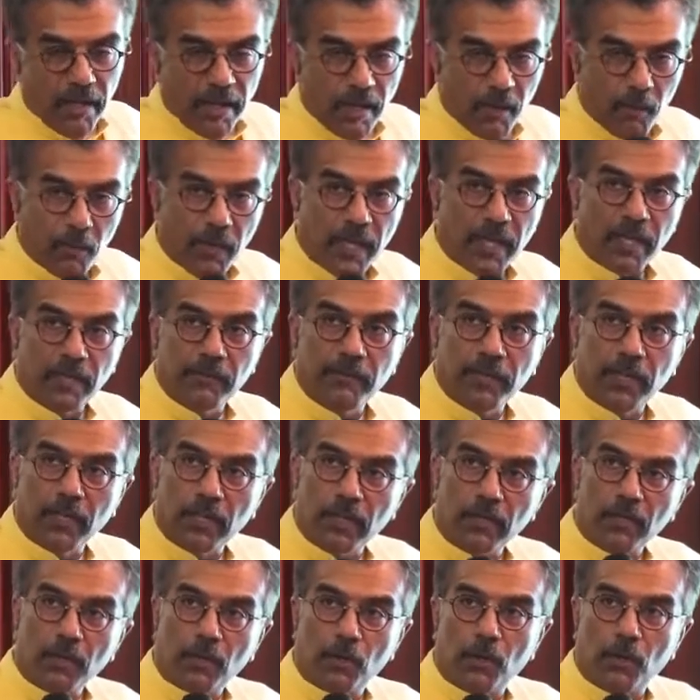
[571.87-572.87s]
and wherever
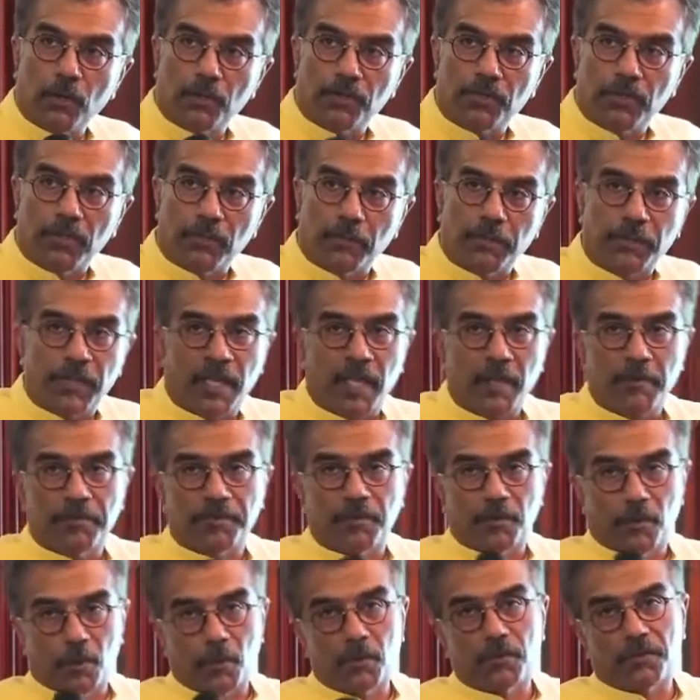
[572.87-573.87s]
it grows, it keeps
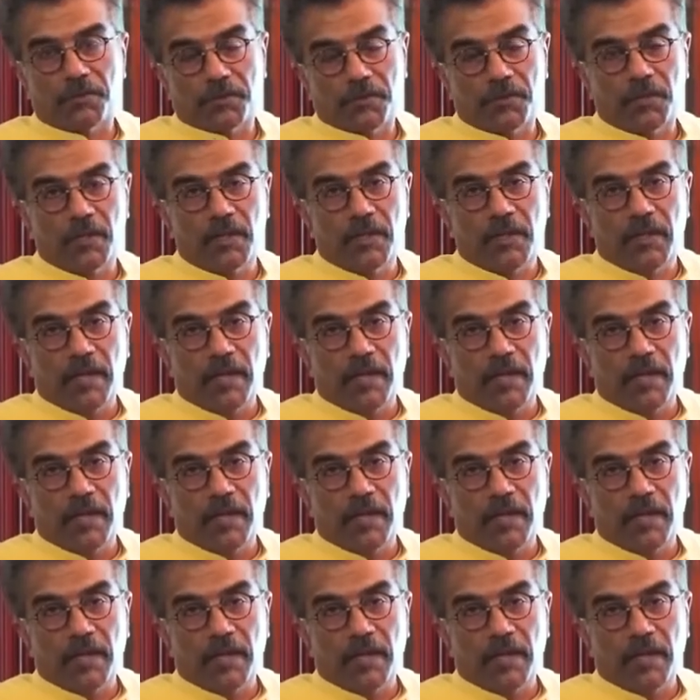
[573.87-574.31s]
roots.